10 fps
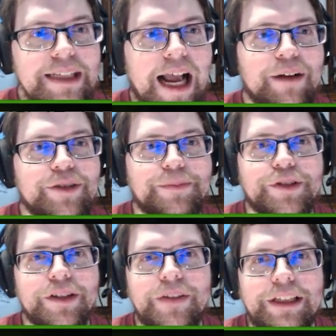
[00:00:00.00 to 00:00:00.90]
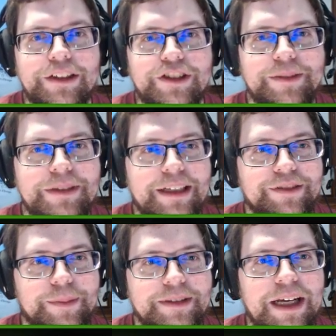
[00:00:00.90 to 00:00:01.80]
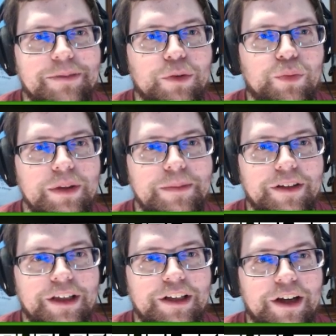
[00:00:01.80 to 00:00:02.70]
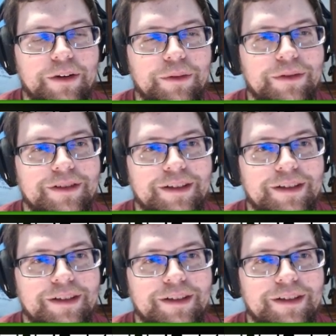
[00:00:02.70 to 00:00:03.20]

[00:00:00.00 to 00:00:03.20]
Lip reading: I was observing your gym test from atop the windmill, you know.